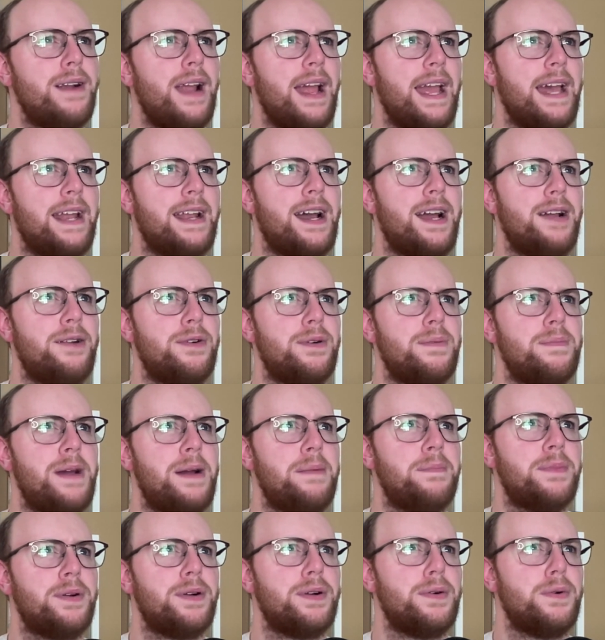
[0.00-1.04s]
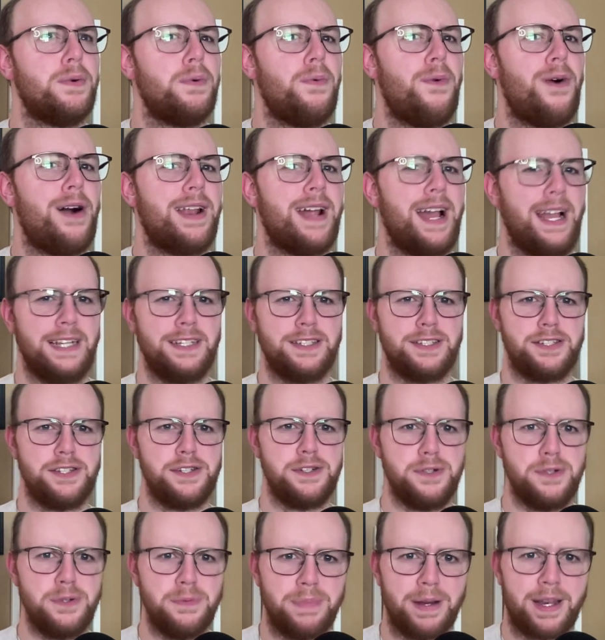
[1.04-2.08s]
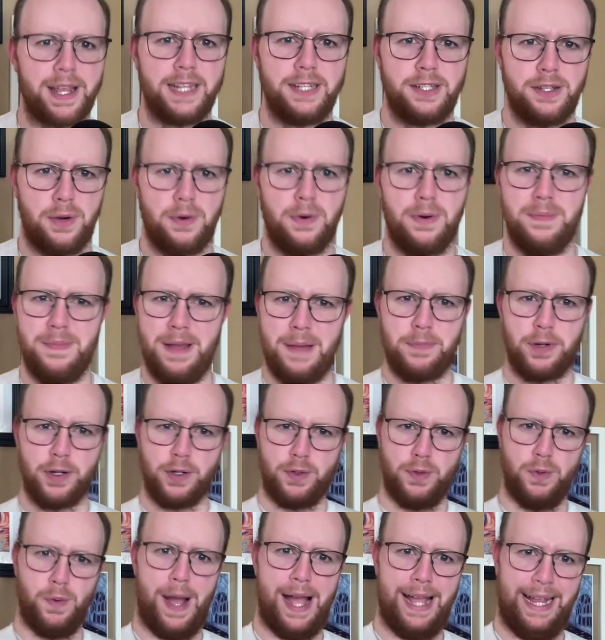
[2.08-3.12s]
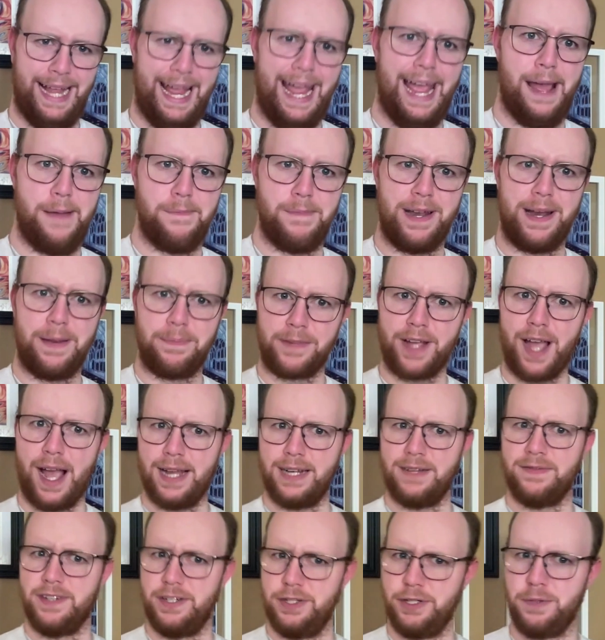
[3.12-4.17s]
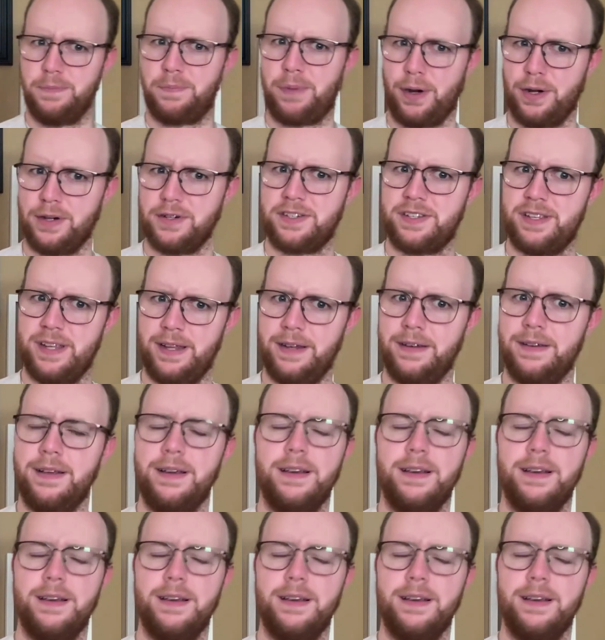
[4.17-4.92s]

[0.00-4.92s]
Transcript: and I remember what I do, but I don't remember who I am, and I'm kind of a new person.